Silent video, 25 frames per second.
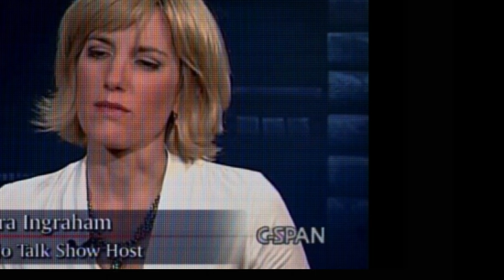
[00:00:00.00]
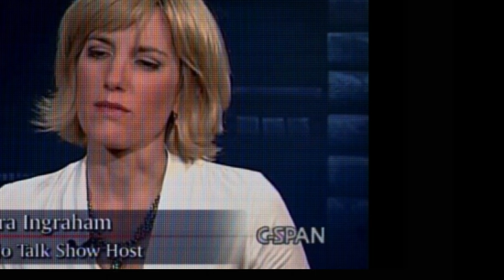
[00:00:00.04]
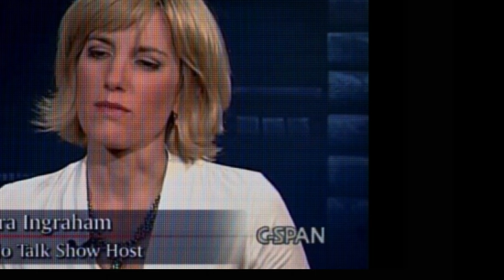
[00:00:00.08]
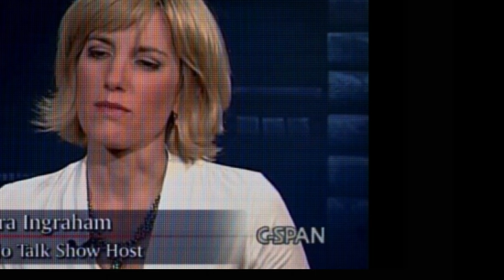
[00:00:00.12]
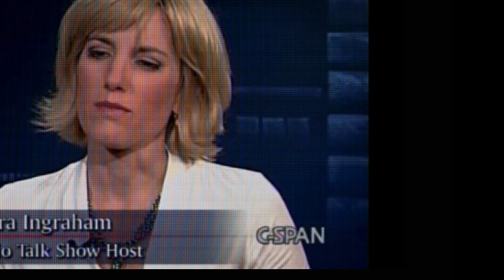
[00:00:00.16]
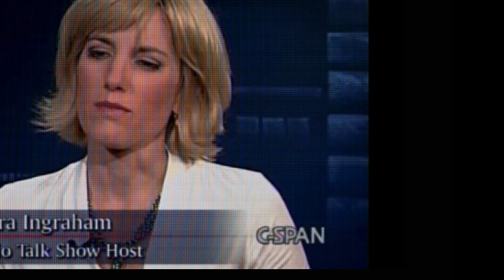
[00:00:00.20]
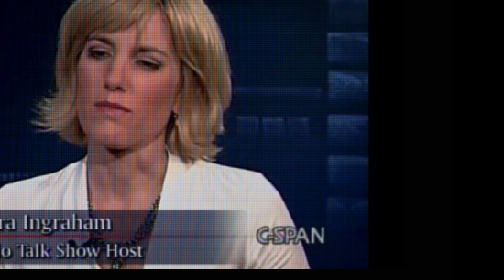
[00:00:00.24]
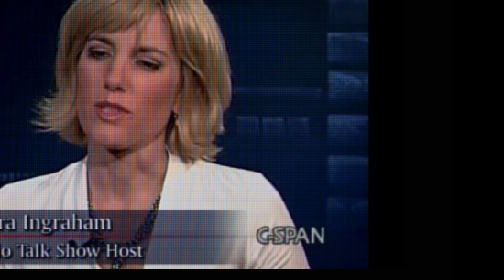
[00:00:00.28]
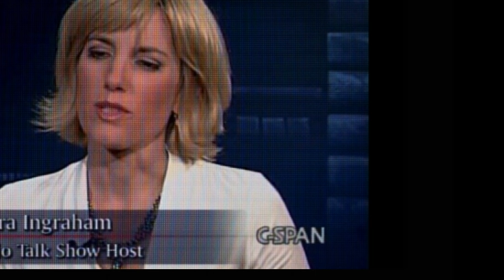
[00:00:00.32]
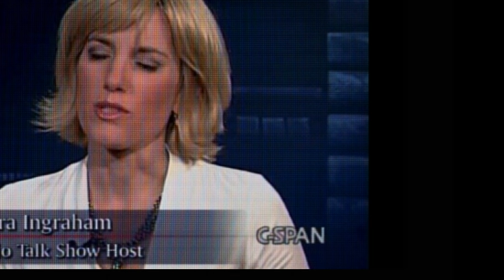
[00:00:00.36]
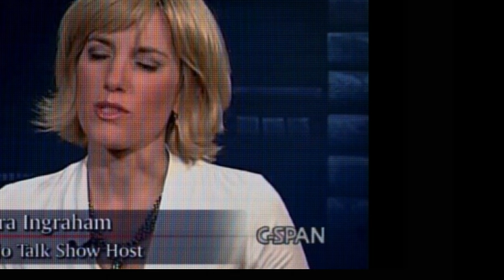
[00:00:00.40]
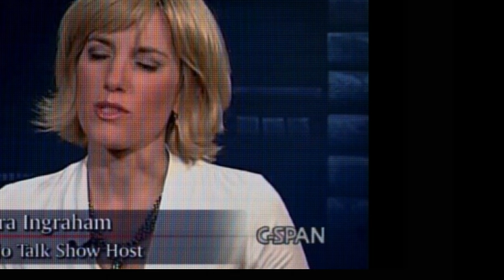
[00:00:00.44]
you
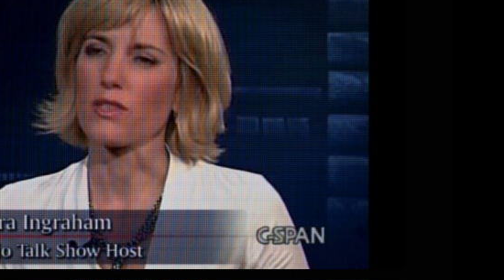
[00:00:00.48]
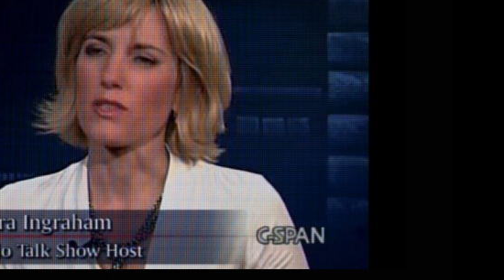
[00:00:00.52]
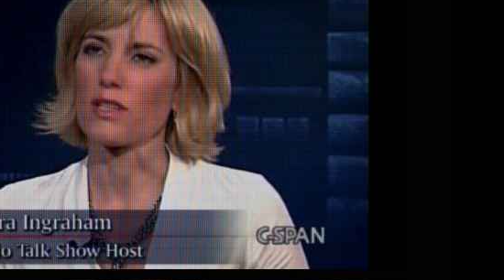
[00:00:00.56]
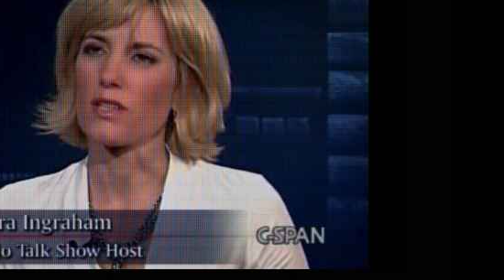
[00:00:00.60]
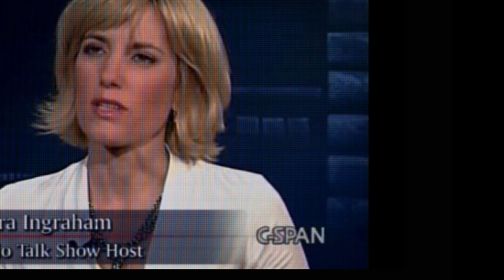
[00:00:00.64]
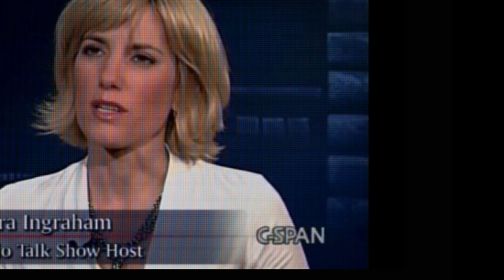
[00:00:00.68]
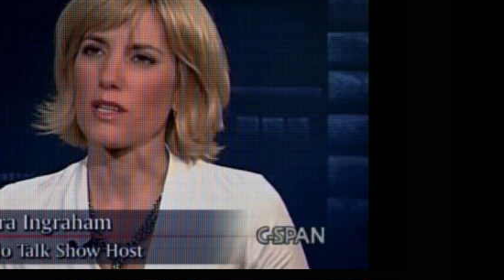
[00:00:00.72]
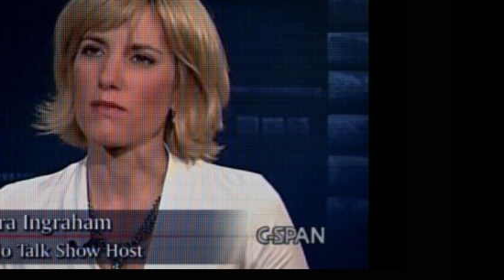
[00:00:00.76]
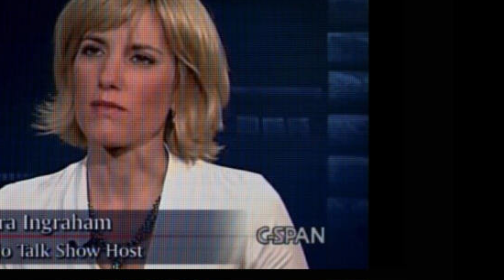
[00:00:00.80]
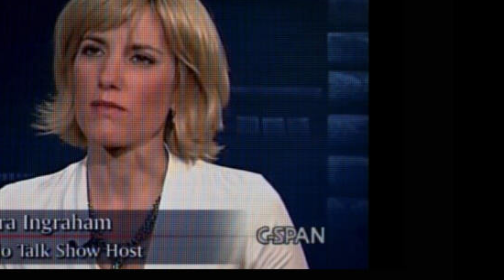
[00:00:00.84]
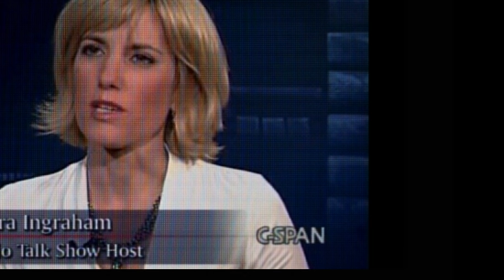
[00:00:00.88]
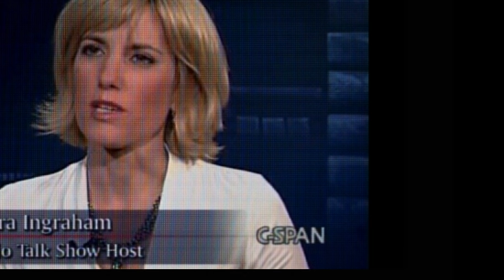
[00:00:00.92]
shouldn't get
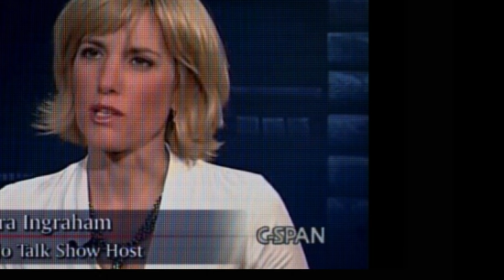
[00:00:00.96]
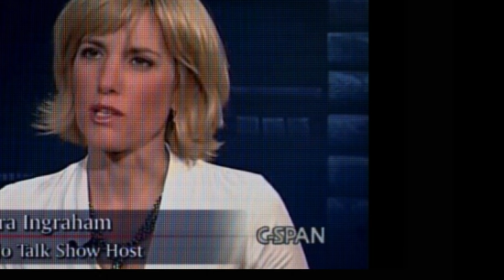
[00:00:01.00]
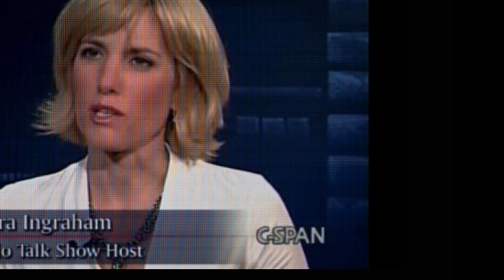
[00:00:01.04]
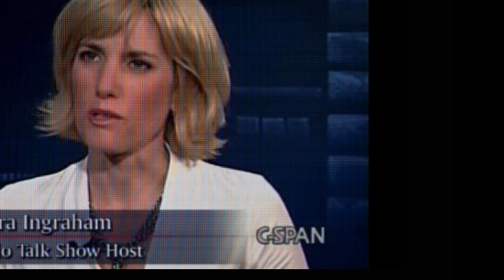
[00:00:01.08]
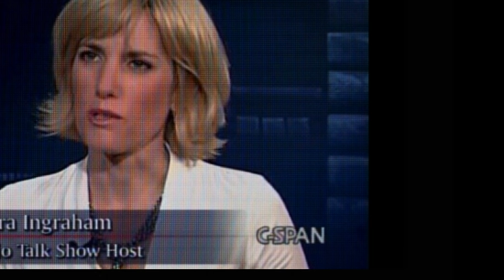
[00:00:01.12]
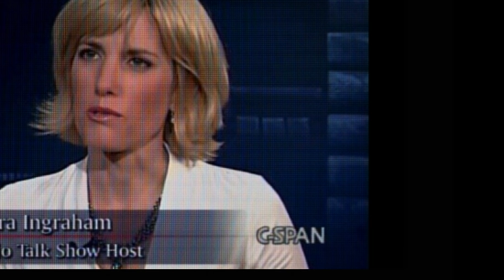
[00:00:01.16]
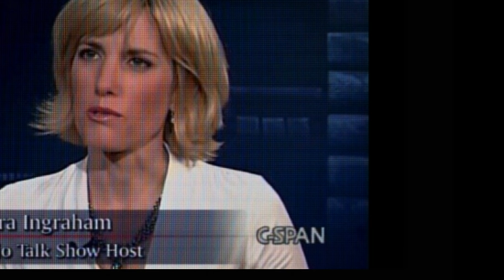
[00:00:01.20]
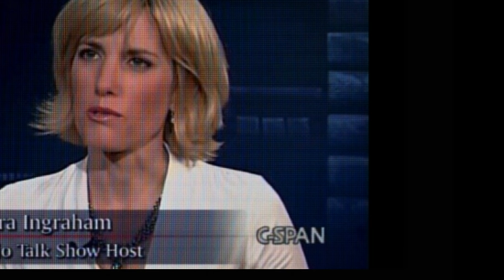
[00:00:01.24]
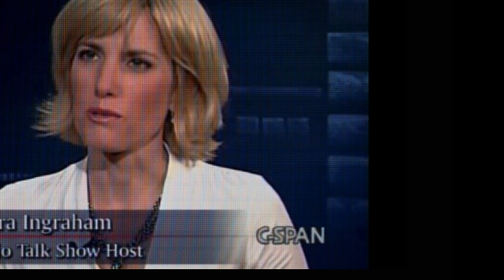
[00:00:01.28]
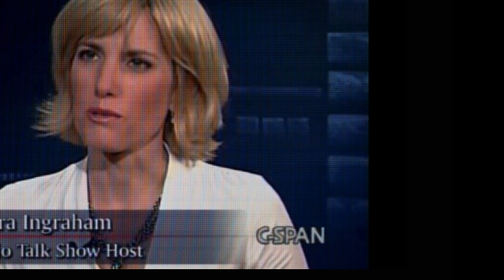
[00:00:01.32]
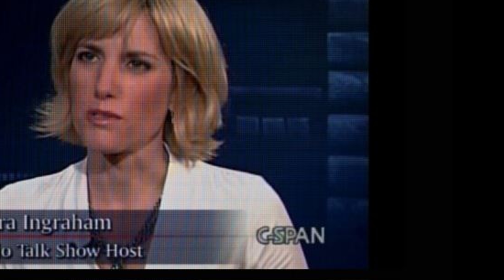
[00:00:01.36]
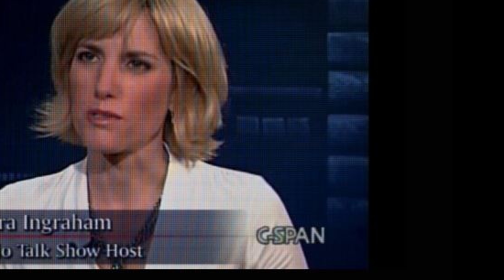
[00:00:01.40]

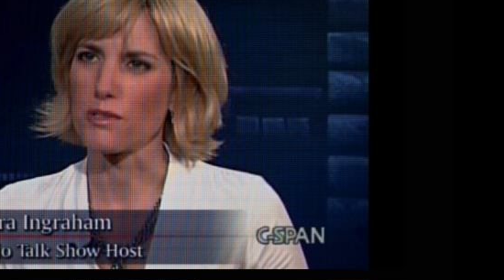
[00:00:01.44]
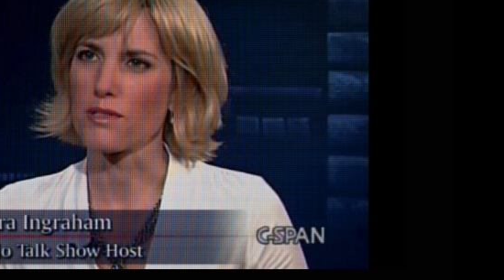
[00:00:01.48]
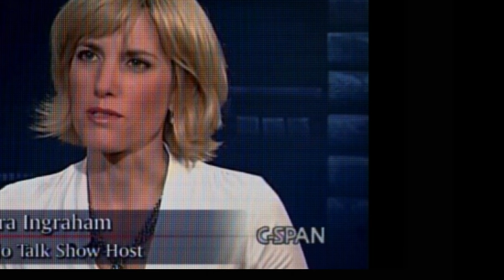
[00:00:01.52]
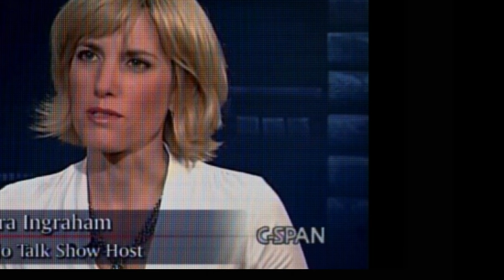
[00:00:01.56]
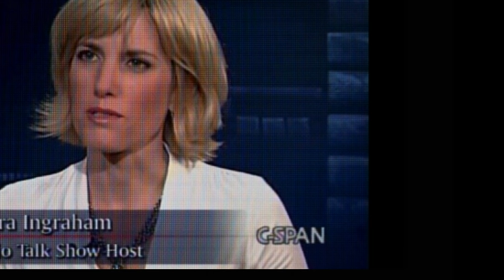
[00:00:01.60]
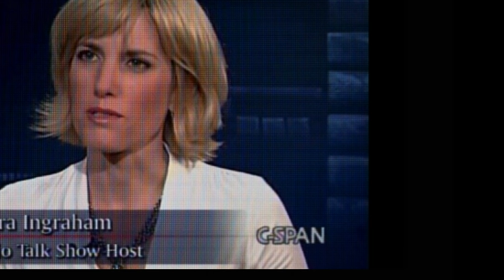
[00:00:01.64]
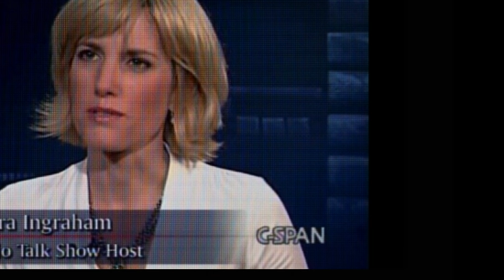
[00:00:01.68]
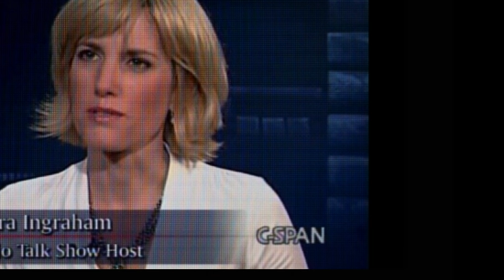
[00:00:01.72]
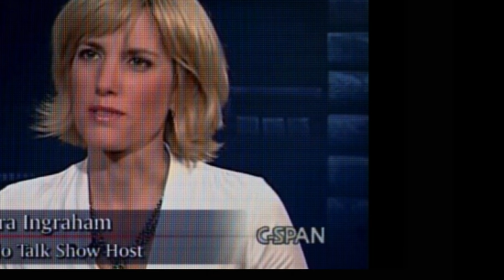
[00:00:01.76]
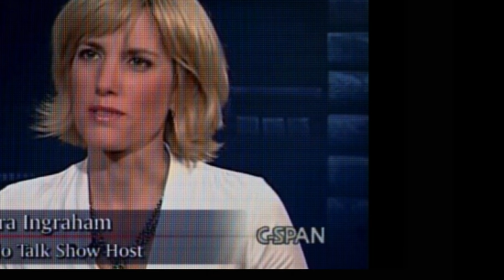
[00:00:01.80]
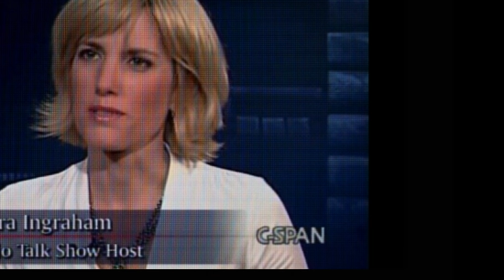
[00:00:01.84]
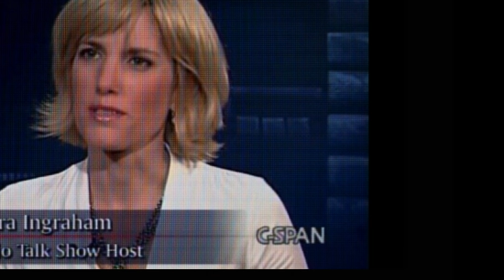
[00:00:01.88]
accused
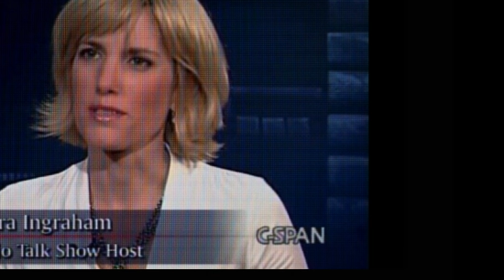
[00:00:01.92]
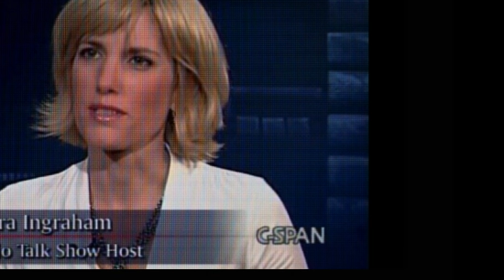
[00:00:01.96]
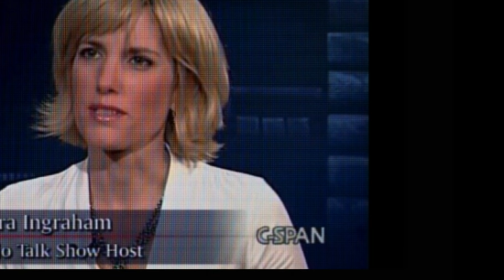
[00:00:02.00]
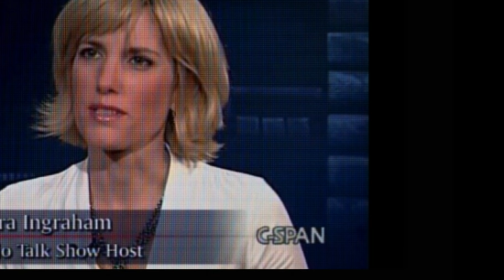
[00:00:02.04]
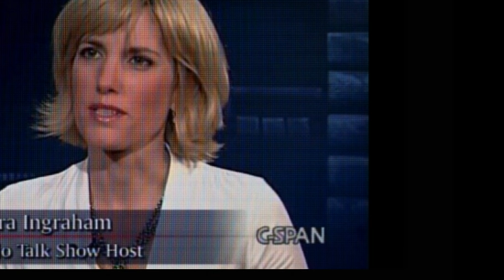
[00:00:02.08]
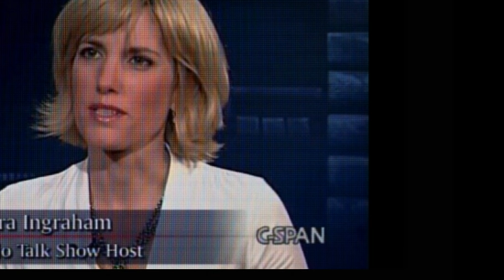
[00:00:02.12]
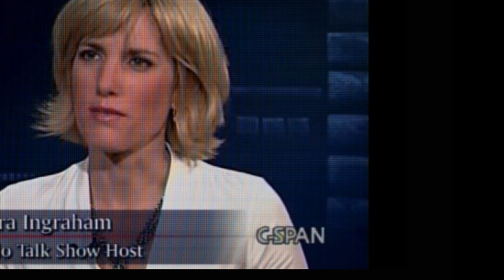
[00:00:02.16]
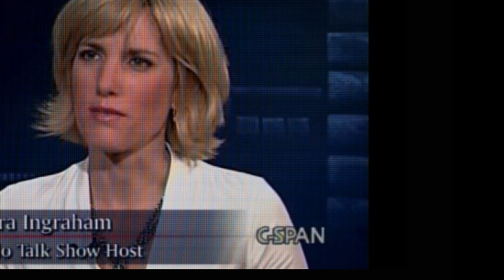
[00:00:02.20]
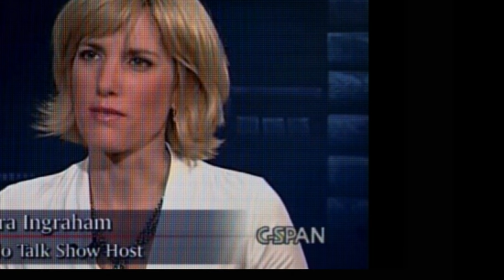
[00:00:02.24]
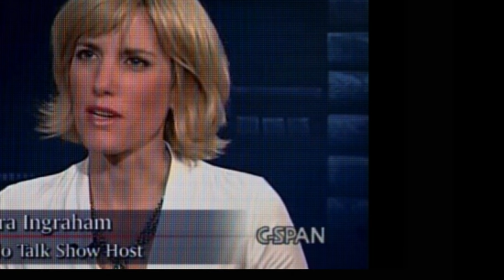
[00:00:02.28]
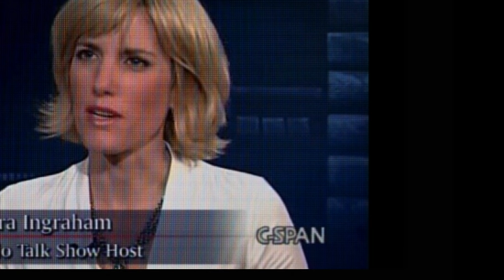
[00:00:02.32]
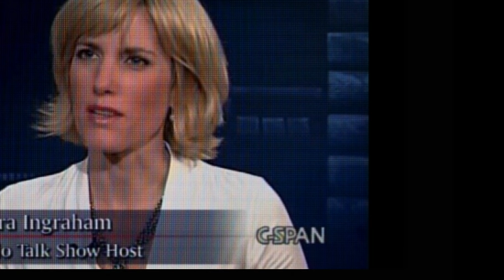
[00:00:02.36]
of
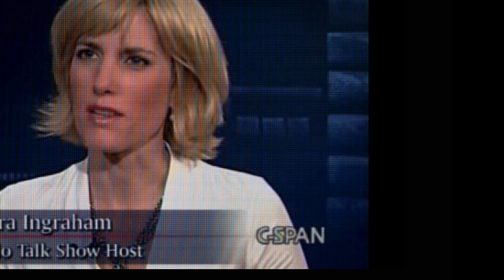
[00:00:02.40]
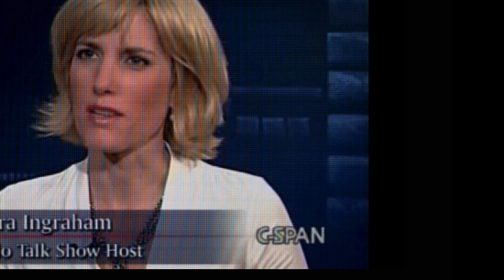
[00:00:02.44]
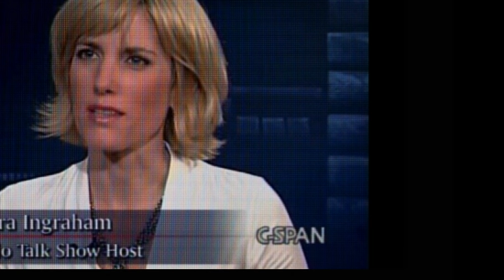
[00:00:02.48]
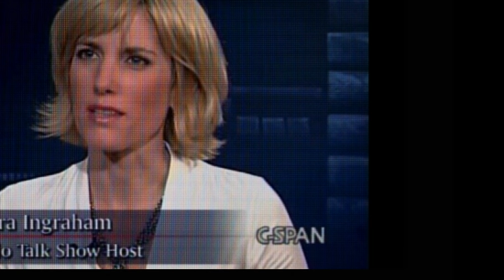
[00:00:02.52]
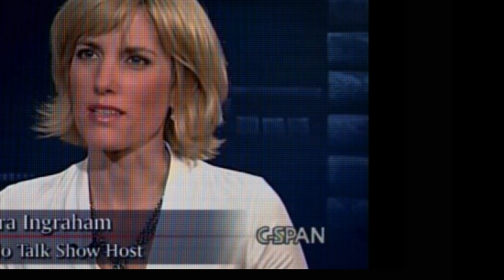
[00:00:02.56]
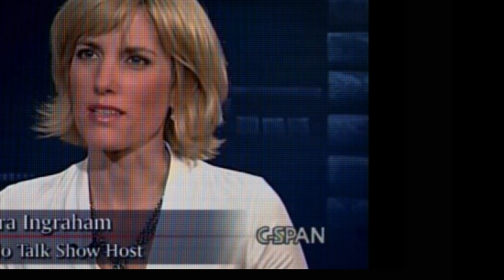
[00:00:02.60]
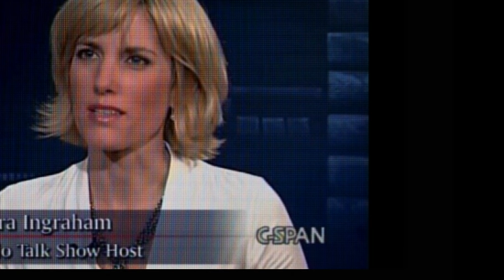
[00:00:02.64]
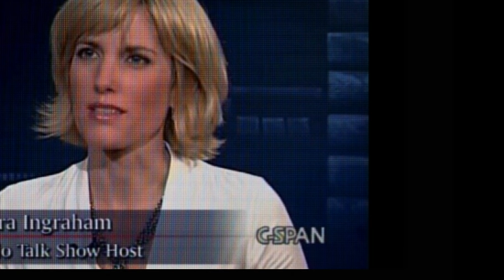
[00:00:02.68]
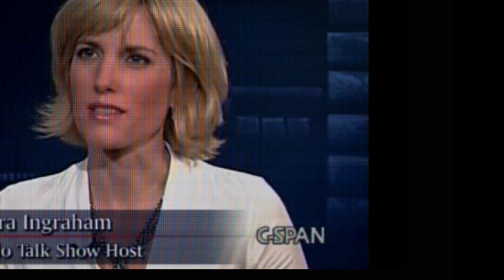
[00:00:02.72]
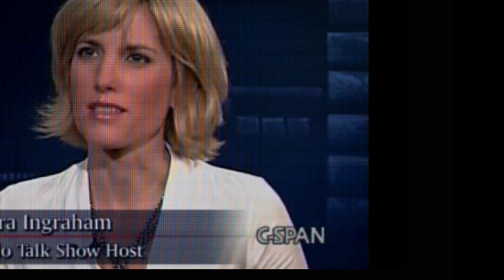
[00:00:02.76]
anything,